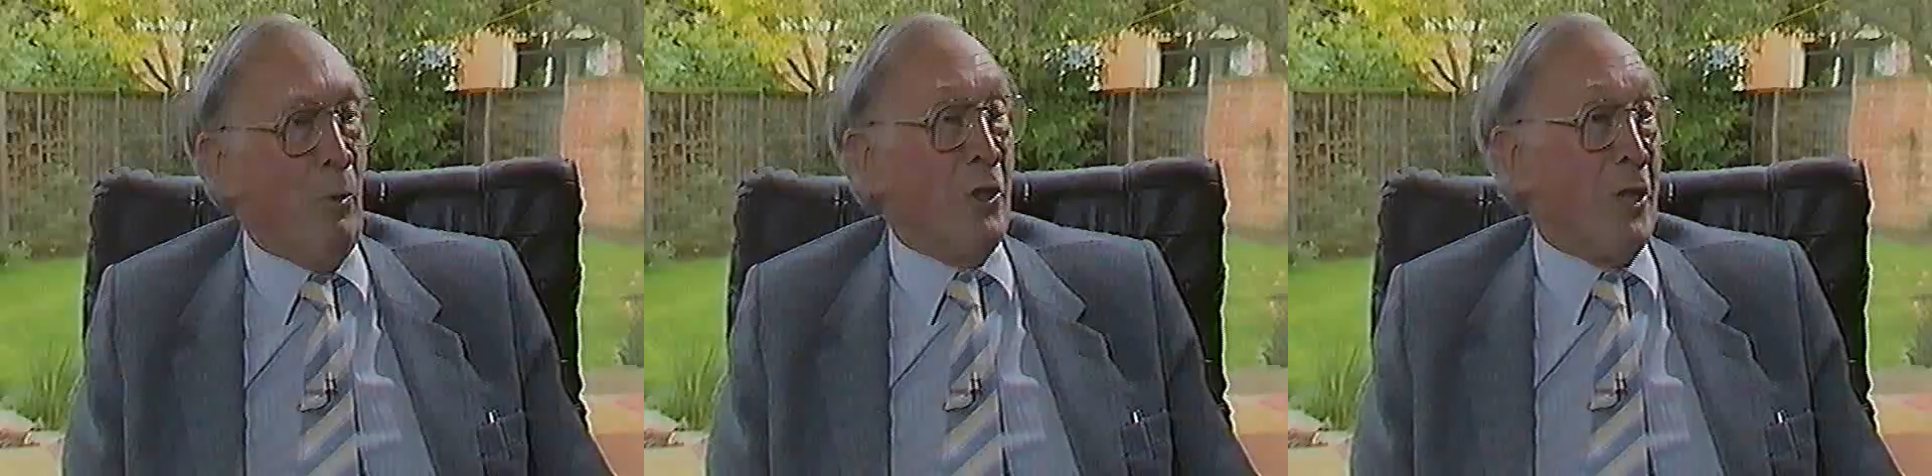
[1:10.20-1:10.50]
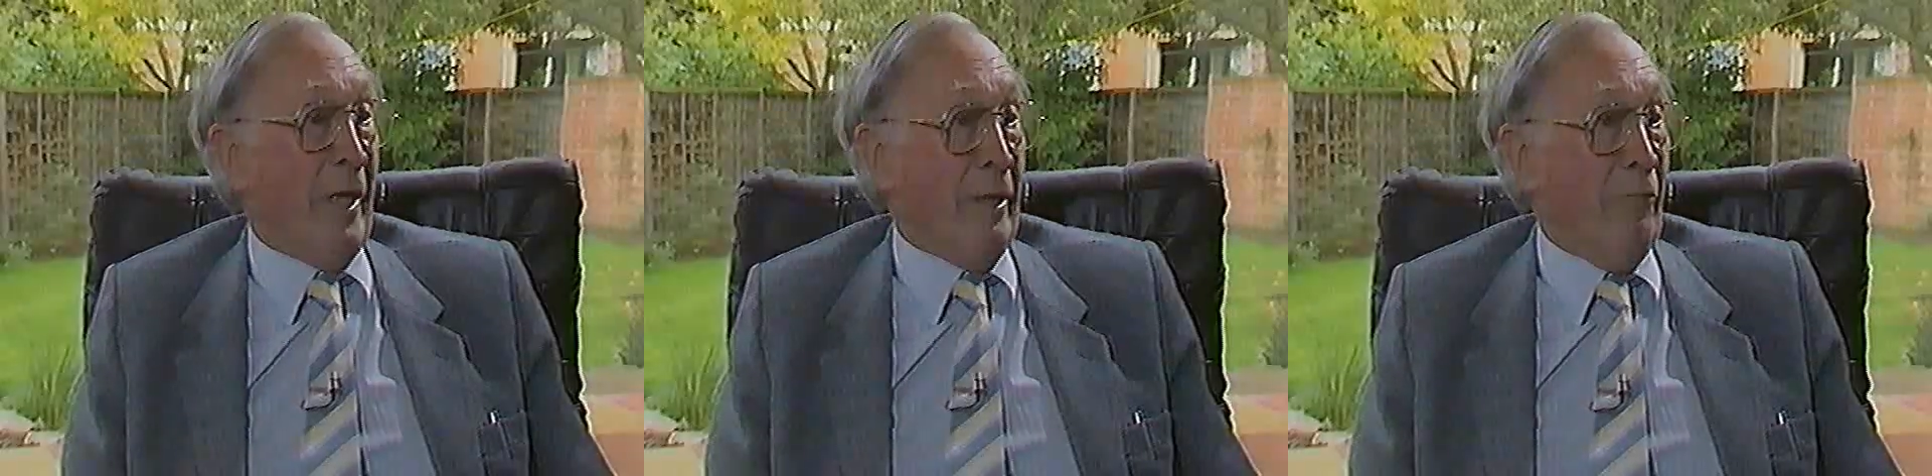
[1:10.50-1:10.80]
won the
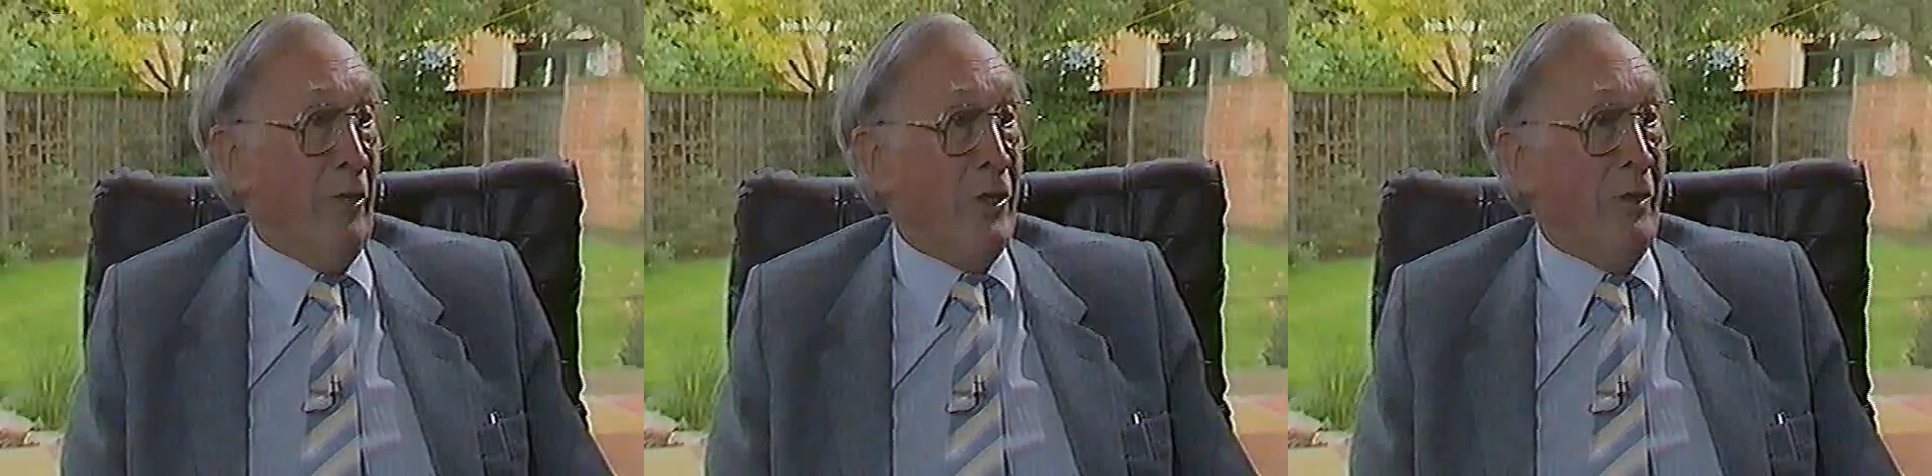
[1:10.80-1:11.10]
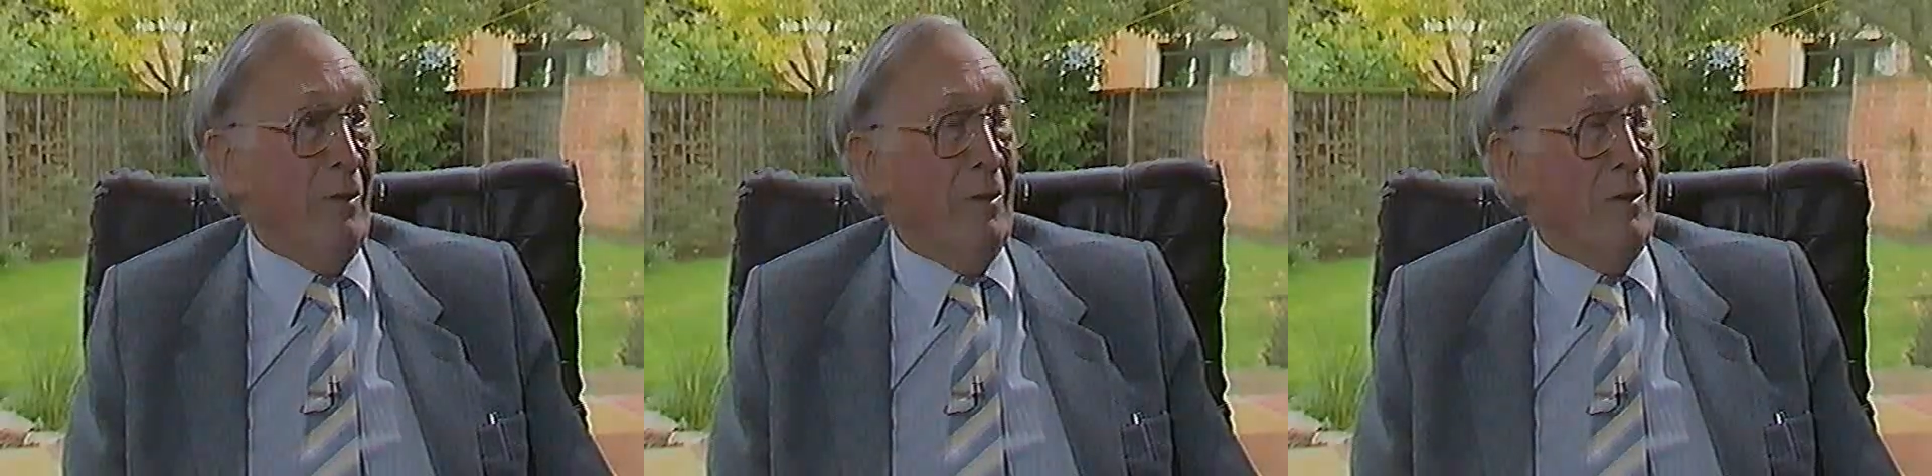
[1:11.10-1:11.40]
second
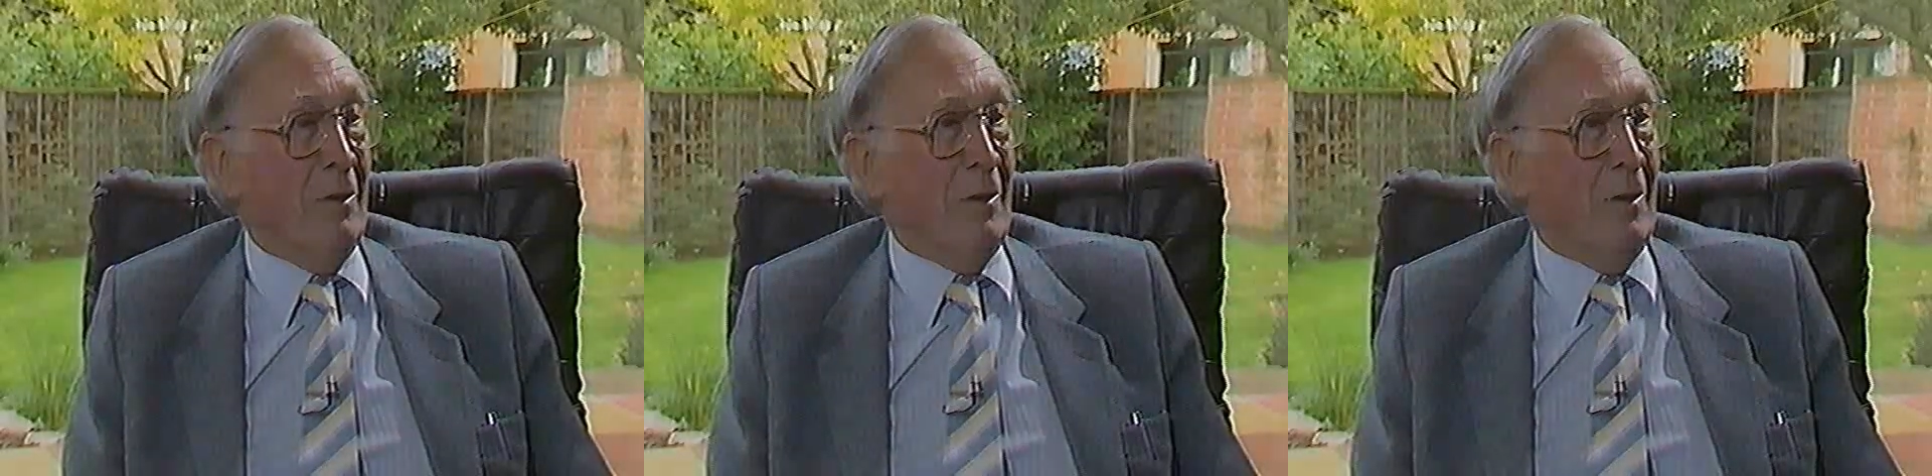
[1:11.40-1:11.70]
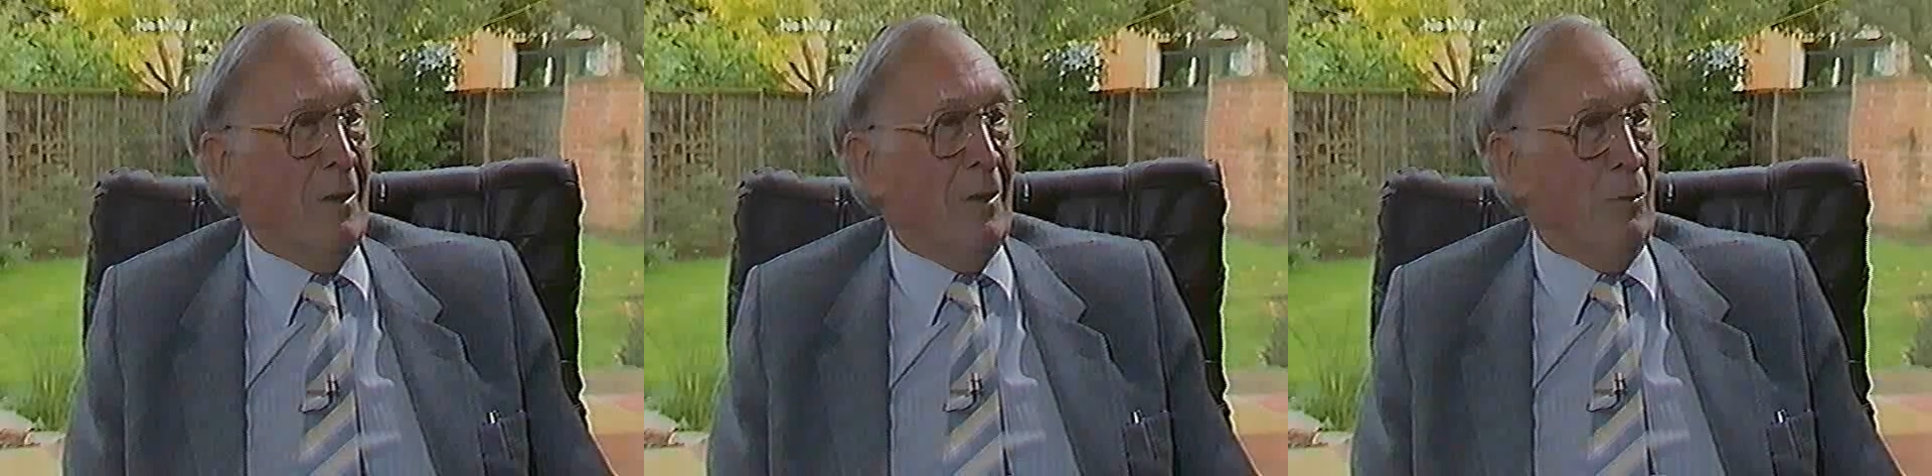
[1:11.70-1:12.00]
division,
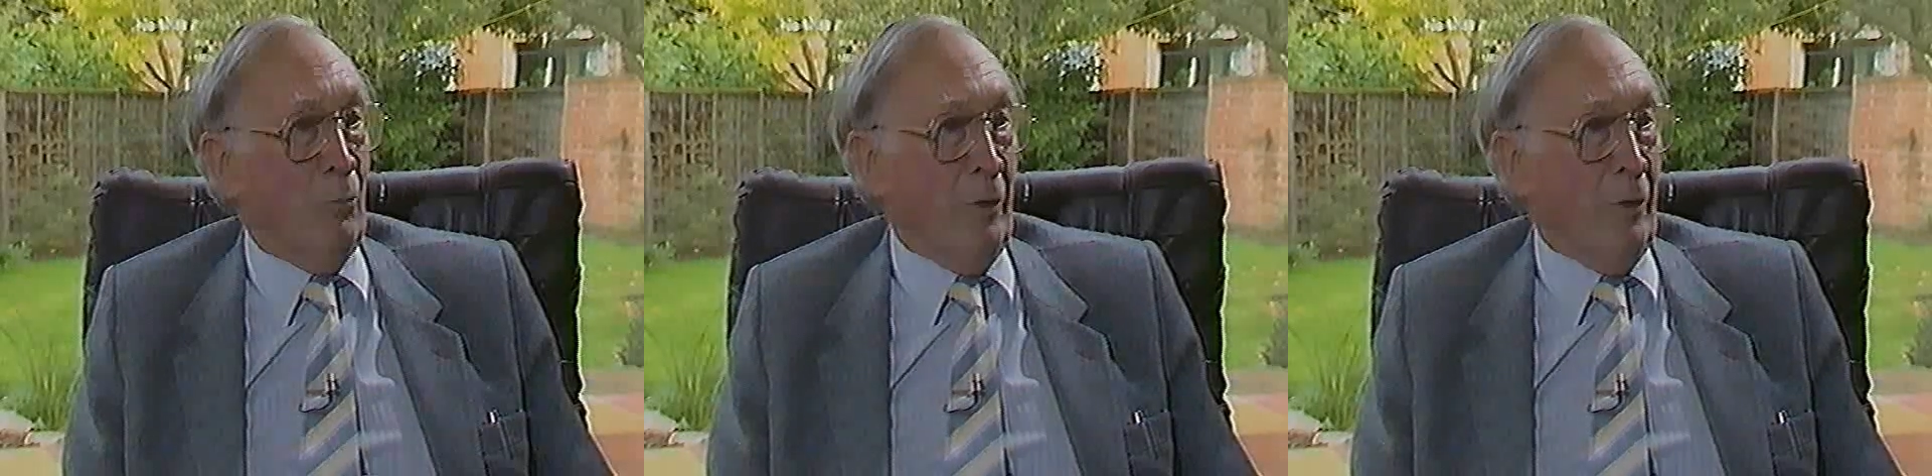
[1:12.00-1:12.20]
won